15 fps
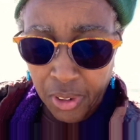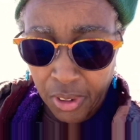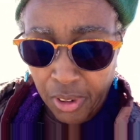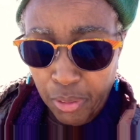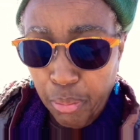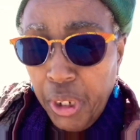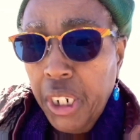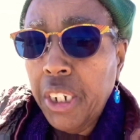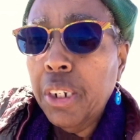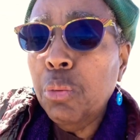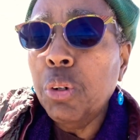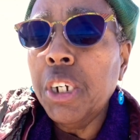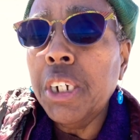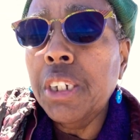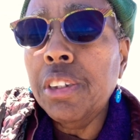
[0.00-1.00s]
But
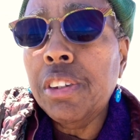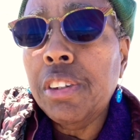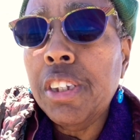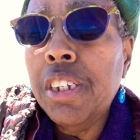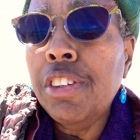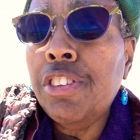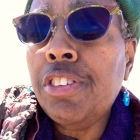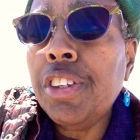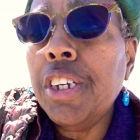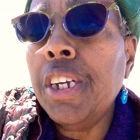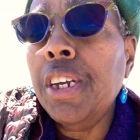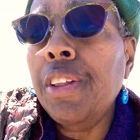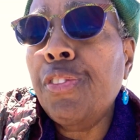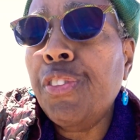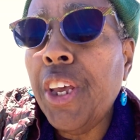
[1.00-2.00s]
anyways, he
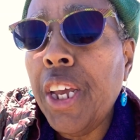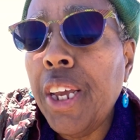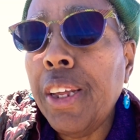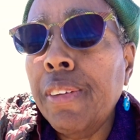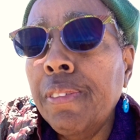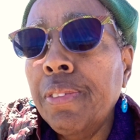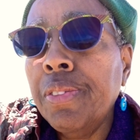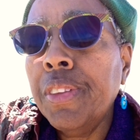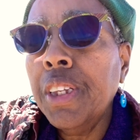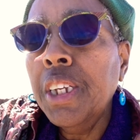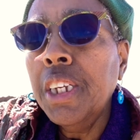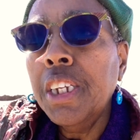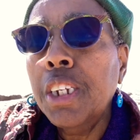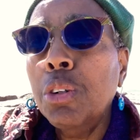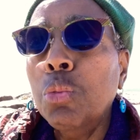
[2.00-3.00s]
said that
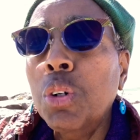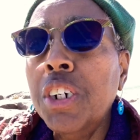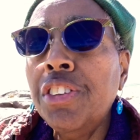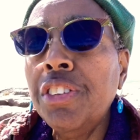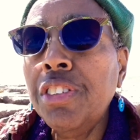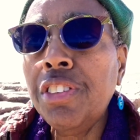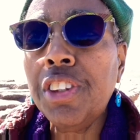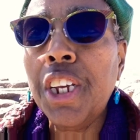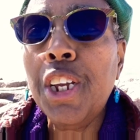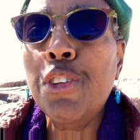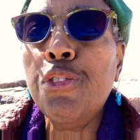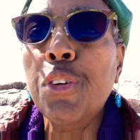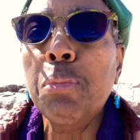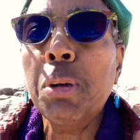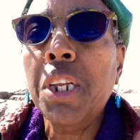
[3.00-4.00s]
it wasn't safe
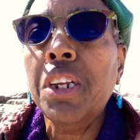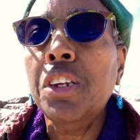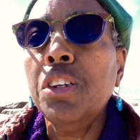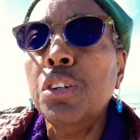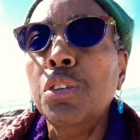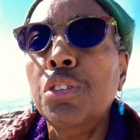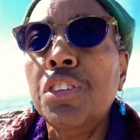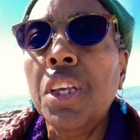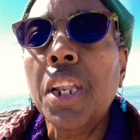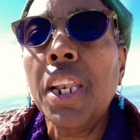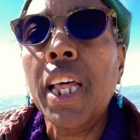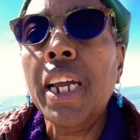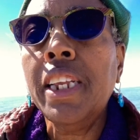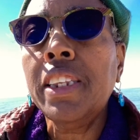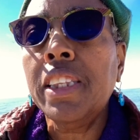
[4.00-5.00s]
for me to use it
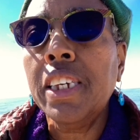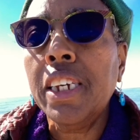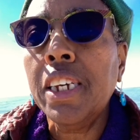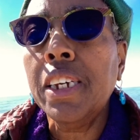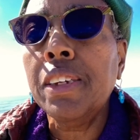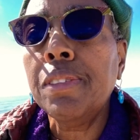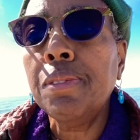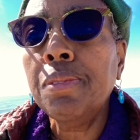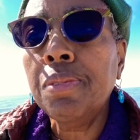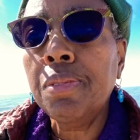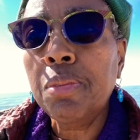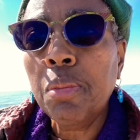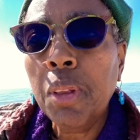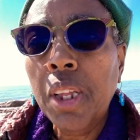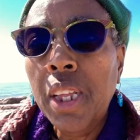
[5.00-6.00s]
like that,
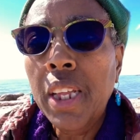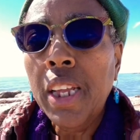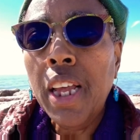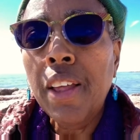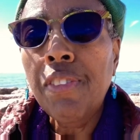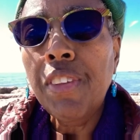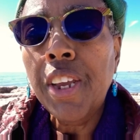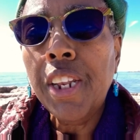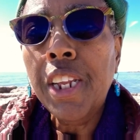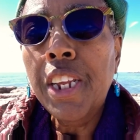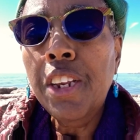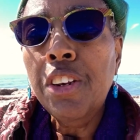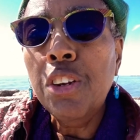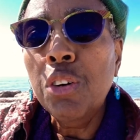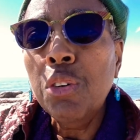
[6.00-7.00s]
and that he
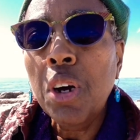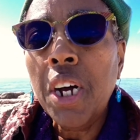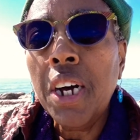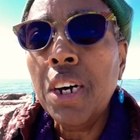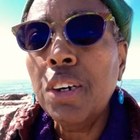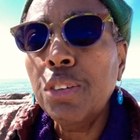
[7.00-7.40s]
knew how